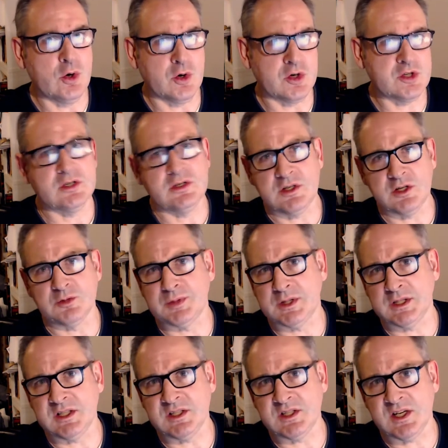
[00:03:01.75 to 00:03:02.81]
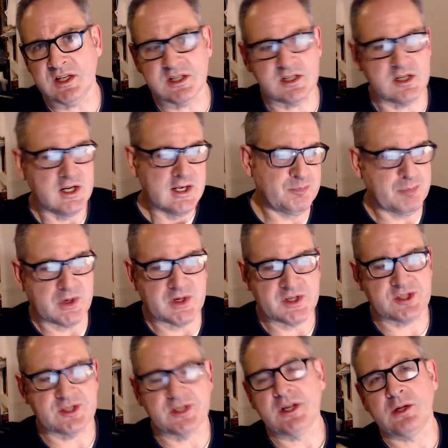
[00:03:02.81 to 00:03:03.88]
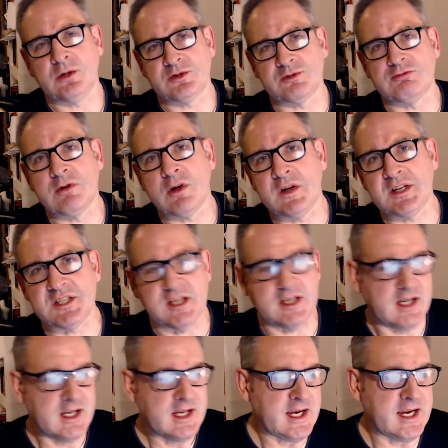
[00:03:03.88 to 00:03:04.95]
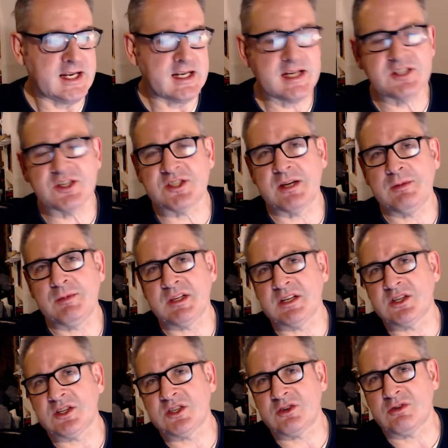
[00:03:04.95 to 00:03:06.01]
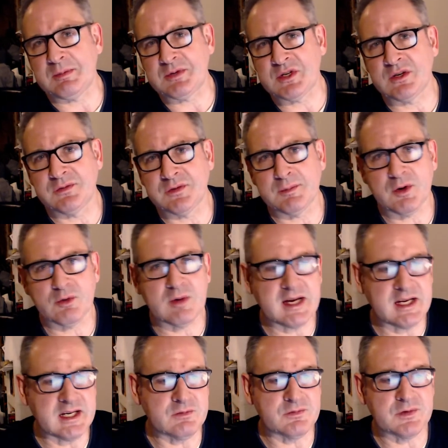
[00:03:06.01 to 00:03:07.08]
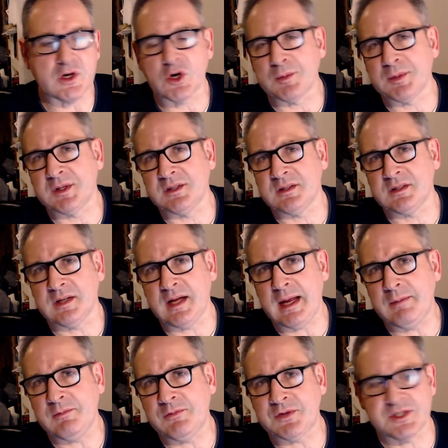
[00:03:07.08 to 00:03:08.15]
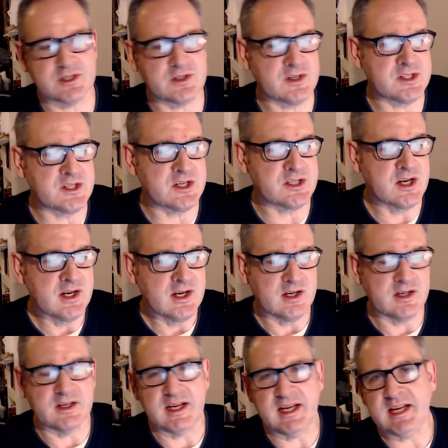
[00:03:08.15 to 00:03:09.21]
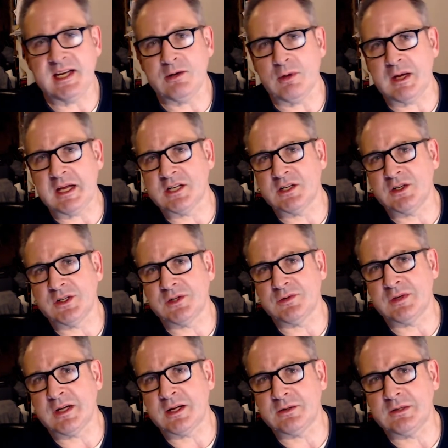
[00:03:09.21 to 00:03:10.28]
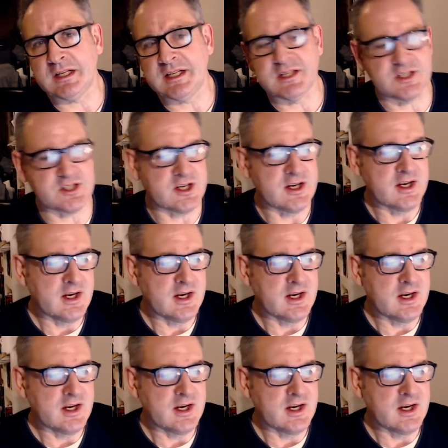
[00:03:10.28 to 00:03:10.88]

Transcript: hooked, no pun intended, by Searle's writing. He leads us in with a description of the marine environment that emphasises an eerie kind of loneliness.